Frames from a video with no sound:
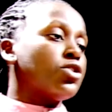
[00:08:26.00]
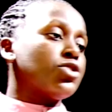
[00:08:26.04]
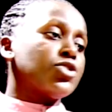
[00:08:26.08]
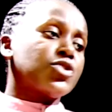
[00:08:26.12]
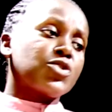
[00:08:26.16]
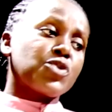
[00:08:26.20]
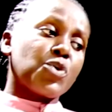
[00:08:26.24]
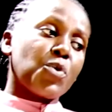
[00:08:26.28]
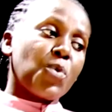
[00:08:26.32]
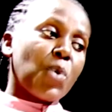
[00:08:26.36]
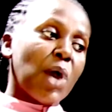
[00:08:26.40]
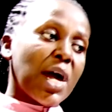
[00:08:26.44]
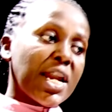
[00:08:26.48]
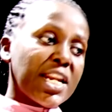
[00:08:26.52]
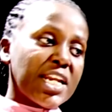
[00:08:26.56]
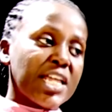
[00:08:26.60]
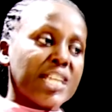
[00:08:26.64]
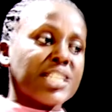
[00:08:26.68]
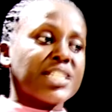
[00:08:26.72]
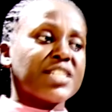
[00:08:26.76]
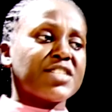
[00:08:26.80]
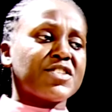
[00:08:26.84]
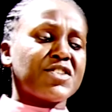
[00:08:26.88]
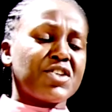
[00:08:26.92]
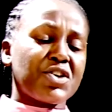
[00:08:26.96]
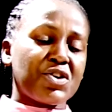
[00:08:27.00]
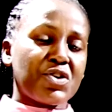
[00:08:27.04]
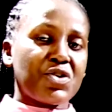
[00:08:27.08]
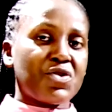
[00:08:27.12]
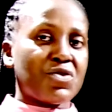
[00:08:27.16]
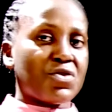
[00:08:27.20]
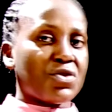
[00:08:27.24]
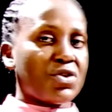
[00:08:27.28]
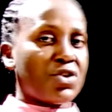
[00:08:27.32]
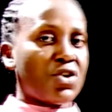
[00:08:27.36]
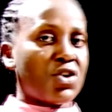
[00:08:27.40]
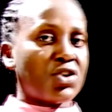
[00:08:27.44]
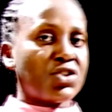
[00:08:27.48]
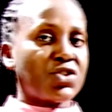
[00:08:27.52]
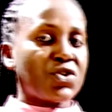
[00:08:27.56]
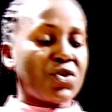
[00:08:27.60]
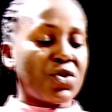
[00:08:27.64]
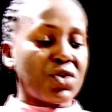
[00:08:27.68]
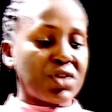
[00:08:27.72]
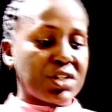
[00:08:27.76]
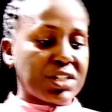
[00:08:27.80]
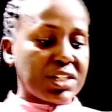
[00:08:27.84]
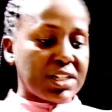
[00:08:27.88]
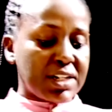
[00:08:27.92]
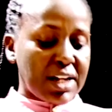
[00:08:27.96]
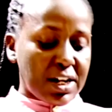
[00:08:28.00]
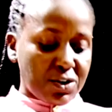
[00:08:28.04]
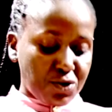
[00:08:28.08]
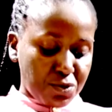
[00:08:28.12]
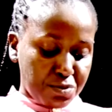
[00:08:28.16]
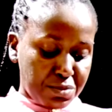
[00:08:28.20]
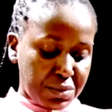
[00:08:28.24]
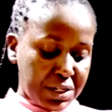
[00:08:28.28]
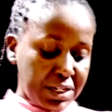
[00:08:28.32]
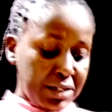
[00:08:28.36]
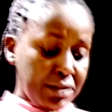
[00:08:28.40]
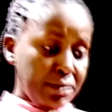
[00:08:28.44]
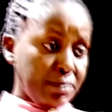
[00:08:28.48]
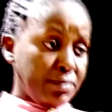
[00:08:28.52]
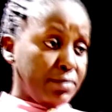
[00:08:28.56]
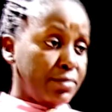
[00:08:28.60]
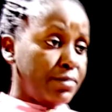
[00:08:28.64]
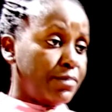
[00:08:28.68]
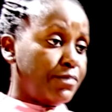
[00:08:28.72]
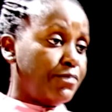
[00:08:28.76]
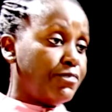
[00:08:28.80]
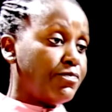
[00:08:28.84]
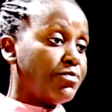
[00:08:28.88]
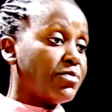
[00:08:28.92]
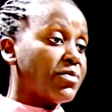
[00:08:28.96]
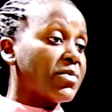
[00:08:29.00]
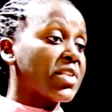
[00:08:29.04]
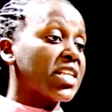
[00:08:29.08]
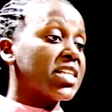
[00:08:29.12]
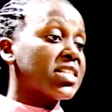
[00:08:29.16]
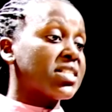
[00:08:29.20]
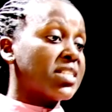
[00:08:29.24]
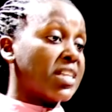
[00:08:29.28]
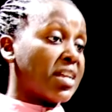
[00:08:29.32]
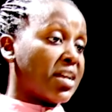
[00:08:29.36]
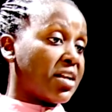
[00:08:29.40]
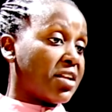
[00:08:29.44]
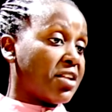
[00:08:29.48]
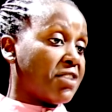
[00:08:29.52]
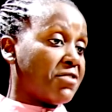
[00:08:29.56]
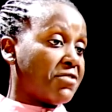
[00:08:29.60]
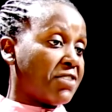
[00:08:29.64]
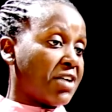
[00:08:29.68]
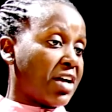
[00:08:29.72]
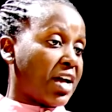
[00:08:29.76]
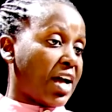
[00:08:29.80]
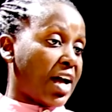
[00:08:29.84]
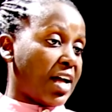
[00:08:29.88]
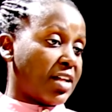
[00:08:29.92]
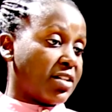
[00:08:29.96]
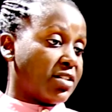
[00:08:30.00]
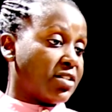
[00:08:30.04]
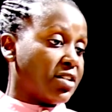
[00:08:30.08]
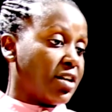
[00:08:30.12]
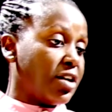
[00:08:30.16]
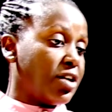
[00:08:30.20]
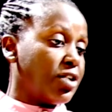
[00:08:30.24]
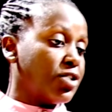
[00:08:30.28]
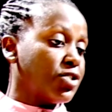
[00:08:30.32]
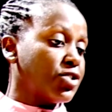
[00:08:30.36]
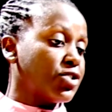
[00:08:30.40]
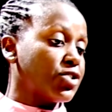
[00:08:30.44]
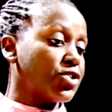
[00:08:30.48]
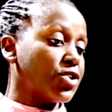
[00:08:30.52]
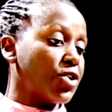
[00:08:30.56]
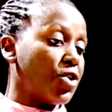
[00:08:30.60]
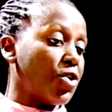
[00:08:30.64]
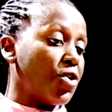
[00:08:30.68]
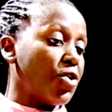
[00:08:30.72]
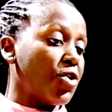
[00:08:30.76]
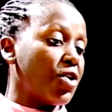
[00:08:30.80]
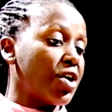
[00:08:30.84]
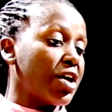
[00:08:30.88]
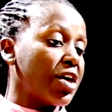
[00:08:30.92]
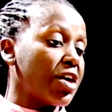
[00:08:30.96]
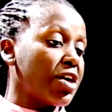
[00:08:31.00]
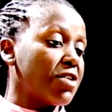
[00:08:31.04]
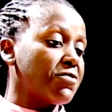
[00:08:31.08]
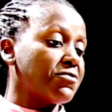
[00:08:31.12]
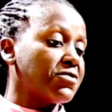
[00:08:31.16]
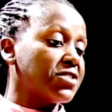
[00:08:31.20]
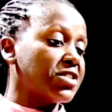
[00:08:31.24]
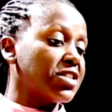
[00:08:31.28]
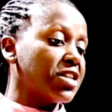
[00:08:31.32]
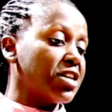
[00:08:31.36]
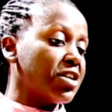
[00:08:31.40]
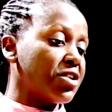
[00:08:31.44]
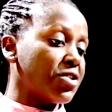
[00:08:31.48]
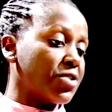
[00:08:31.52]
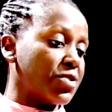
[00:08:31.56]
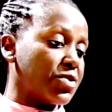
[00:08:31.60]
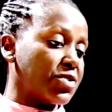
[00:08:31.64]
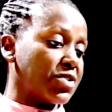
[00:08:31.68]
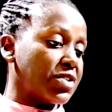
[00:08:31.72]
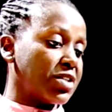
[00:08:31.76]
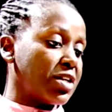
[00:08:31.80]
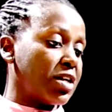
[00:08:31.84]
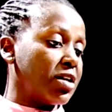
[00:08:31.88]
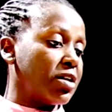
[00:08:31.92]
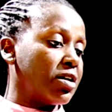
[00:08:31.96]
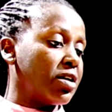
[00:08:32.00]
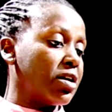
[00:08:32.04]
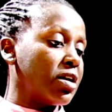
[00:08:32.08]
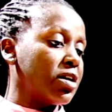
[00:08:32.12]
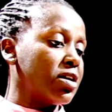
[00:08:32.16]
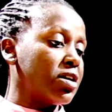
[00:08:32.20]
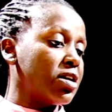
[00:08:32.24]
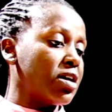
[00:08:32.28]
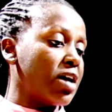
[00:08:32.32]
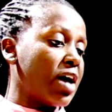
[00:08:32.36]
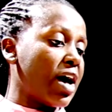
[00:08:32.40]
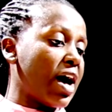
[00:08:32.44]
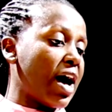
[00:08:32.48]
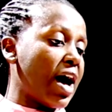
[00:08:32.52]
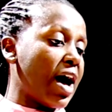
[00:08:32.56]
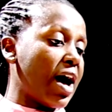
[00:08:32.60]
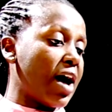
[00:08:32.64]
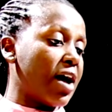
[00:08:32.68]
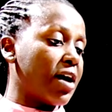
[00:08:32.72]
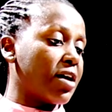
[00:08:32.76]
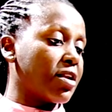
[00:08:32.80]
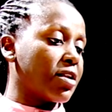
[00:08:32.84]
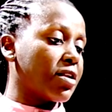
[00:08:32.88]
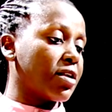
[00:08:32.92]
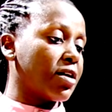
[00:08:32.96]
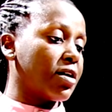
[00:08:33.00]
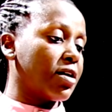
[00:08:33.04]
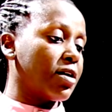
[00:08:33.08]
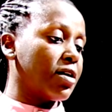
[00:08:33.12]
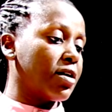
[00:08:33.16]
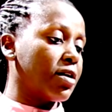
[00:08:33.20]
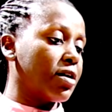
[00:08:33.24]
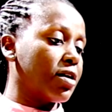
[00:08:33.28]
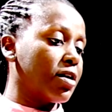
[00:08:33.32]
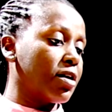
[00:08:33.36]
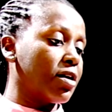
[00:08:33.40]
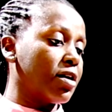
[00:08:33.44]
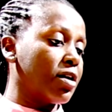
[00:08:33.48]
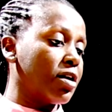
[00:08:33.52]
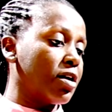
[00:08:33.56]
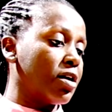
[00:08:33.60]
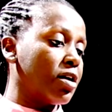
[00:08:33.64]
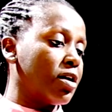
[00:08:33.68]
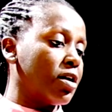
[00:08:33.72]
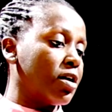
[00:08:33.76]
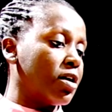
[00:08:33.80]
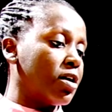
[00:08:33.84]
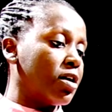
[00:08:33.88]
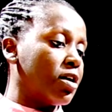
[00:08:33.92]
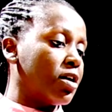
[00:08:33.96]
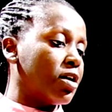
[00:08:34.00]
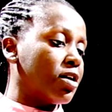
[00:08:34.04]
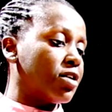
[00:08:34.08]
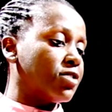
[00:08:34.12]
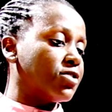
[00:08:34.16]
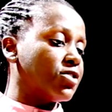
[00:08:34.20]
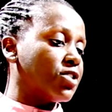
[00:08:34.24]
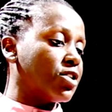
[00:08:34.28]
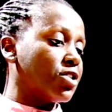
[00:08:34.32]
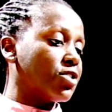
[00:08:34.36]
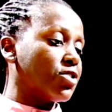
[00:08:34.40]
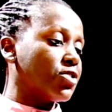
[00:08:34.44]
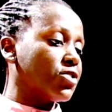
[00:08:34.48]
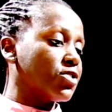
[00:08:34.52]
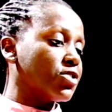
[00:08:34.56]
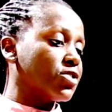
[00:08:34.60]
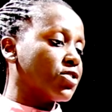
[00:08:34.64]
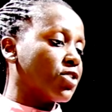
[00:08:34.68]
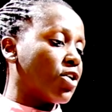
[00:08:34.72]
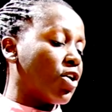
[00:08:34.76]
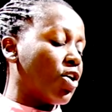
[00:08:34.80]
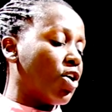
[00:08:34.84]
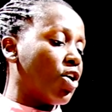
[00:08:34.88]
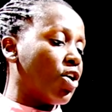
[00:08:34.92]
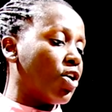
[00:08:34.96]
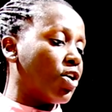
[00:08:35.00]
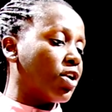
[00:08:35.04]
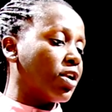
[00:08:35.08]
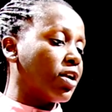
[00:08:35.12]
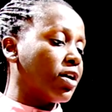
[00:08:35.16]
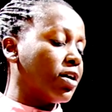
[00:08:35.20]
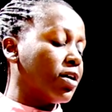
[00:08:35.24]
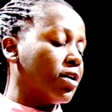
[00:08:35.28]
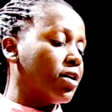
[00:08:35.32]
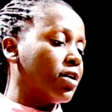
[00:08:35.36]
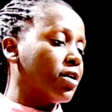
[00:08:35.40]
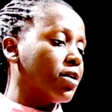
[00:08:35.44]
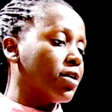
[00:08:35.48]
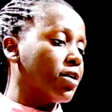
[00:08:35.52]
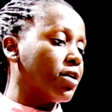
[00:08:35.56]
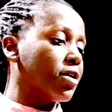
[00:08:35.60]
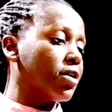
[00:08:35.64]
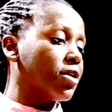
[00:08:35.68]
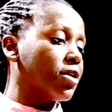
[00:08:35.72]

So when is zero not considered to be significant? So if zeros are zeros on